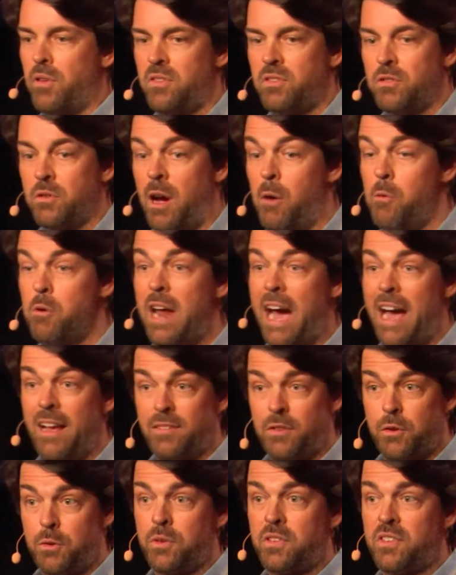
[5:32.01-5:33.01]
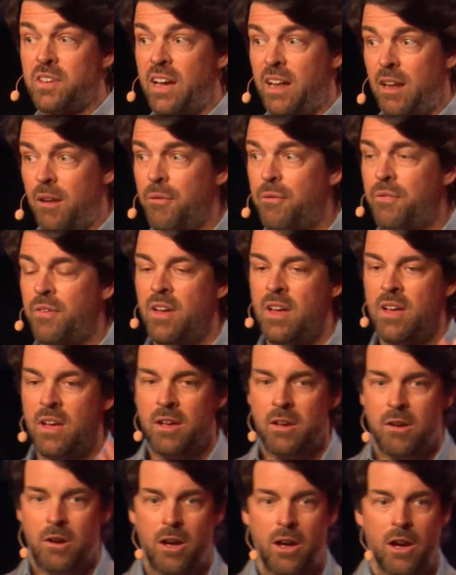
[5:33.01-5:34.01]
So I would ask yourself,
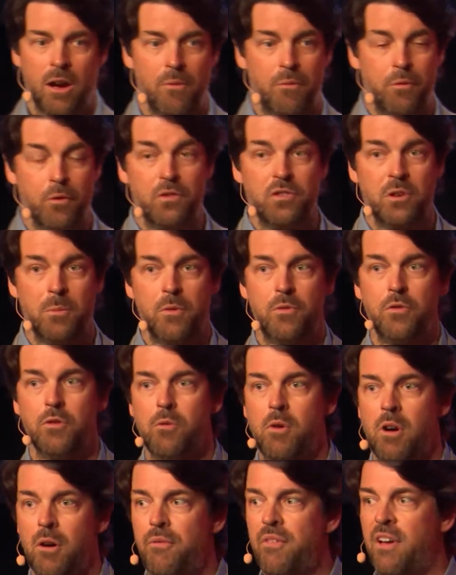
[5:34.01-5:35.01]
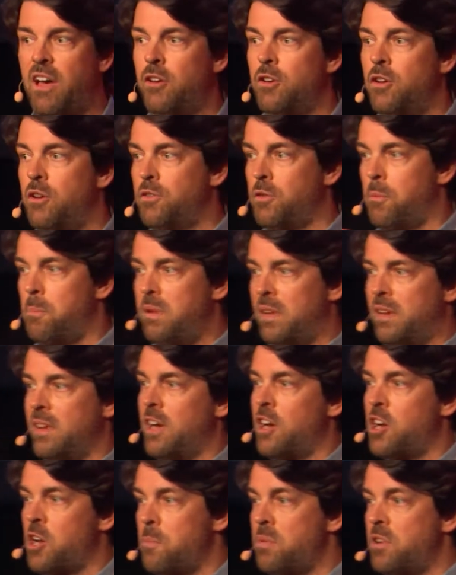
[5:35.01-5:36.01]
for some of you who are founders or building
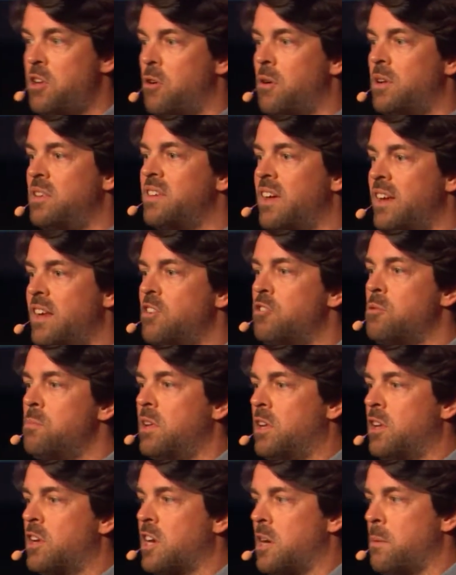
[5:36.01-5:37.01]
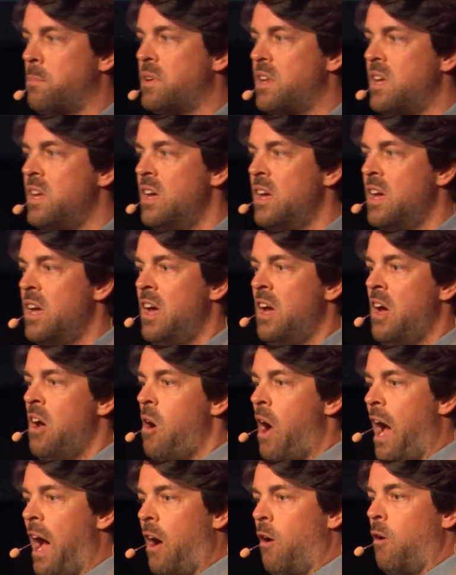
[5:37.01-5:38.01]
a company or intending to build a company,
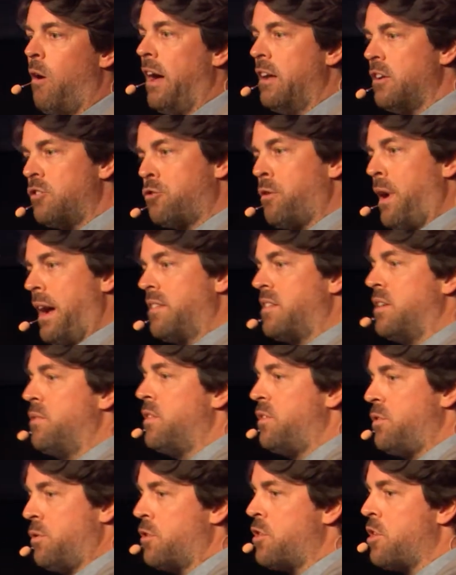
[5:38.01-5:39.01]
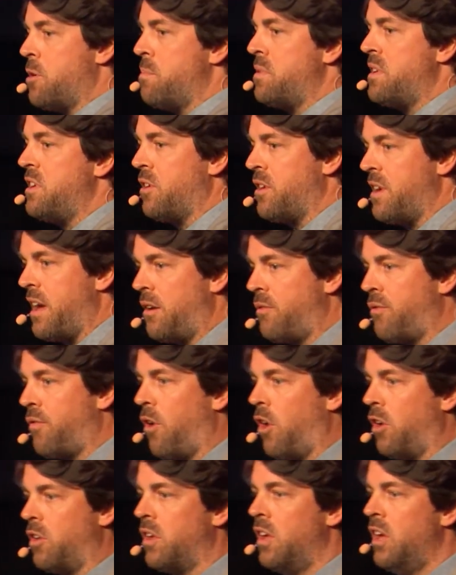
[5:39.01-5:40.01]
how attractive is your company on that
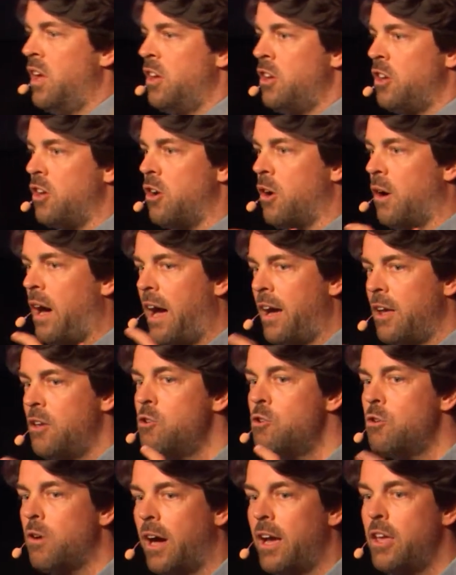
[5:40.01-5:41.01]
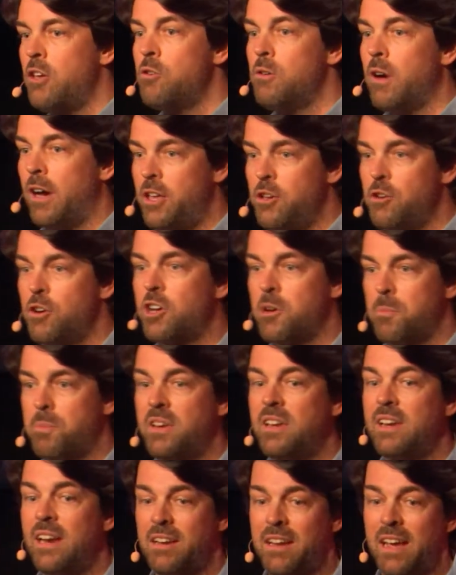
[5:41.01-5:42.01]
front? Are you a
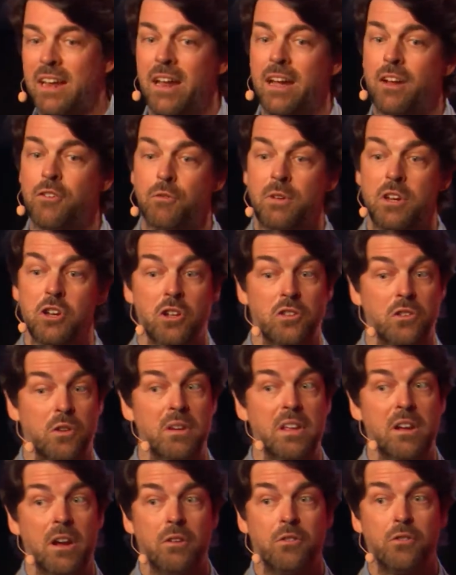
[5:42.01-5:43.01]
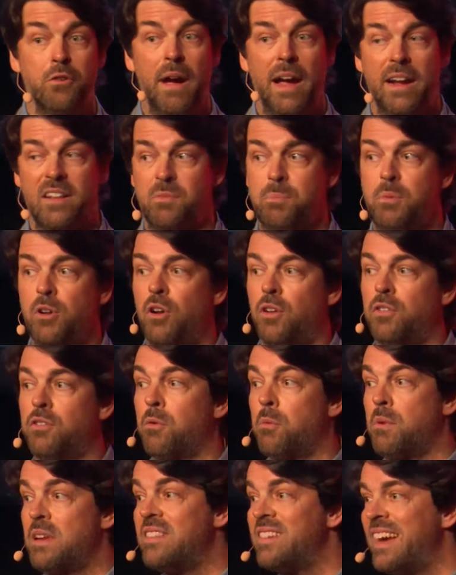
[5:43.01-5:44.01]
company that can actually not only attract but also
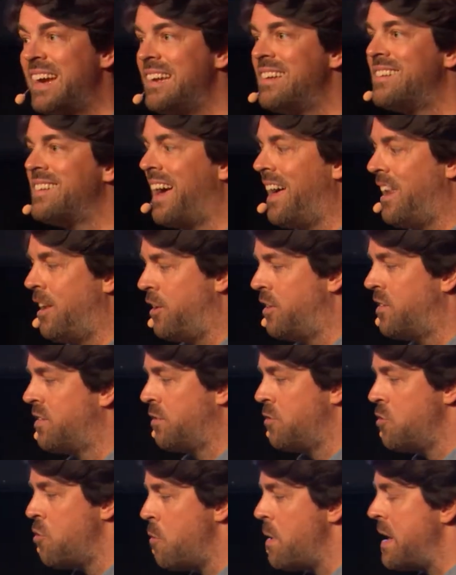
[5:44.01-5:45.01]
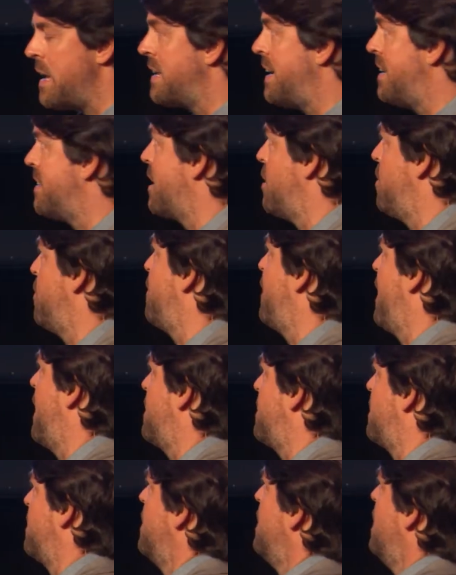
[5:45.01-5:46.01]
retain talents, knowing that kind of
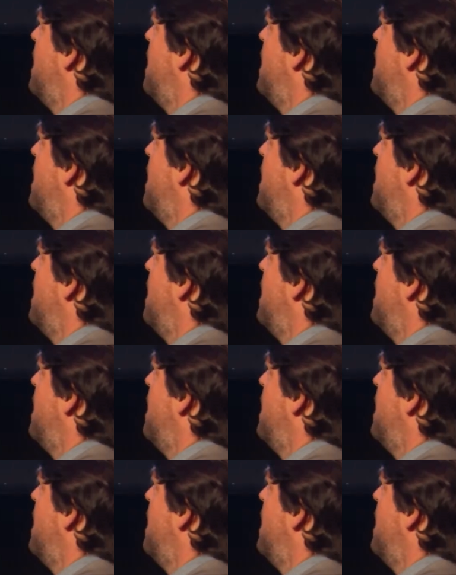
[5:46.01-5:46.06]
fact?